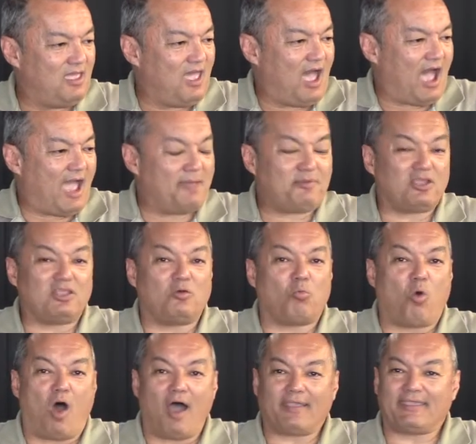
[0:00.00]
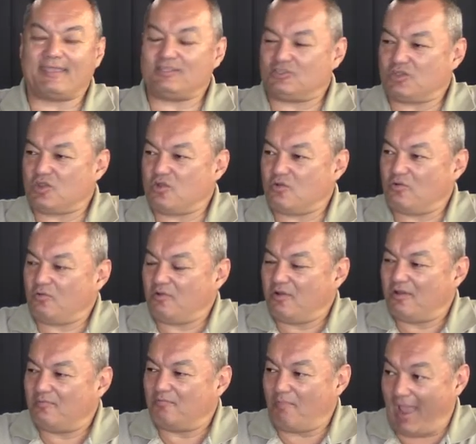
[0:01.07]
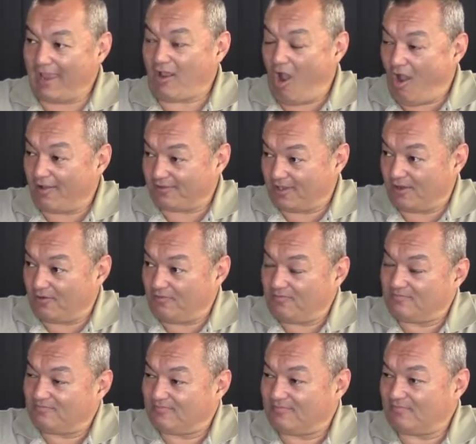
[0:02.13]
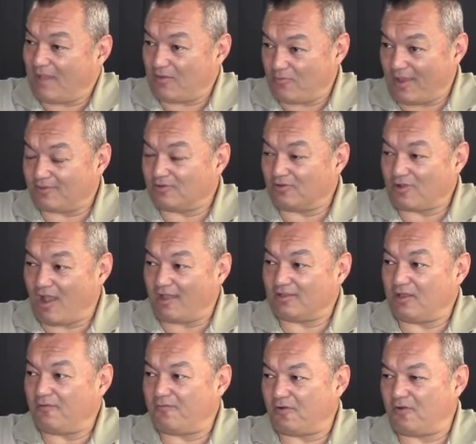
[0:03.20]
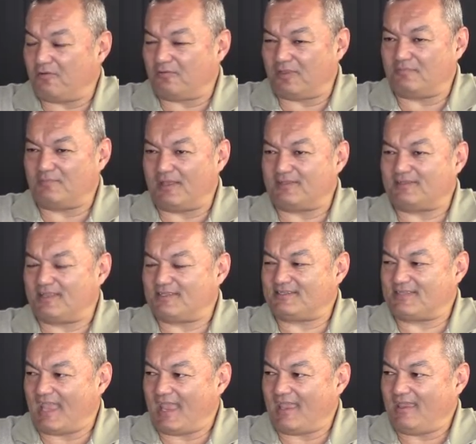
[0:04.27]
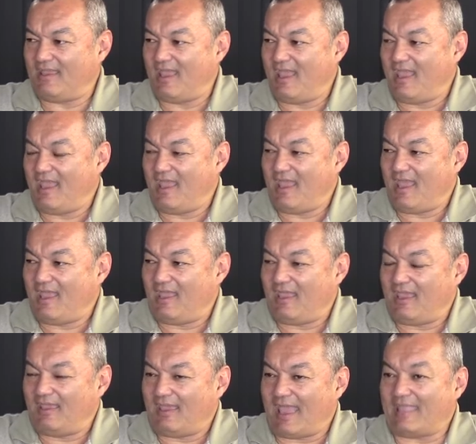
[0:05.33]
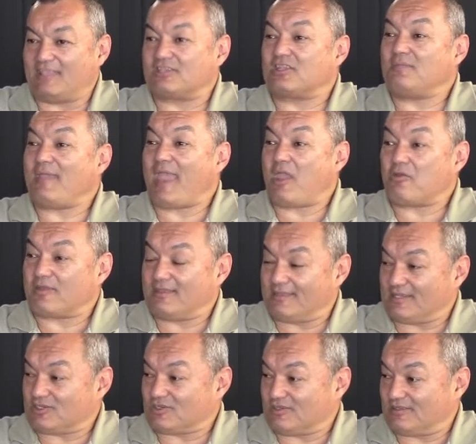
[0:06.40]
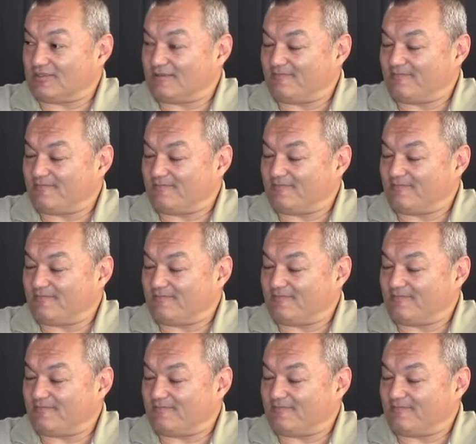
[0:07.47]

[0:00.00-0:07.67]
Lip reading: I'm going to walk into my condo, my rental condo for the stay, and it's going to be air conditioned.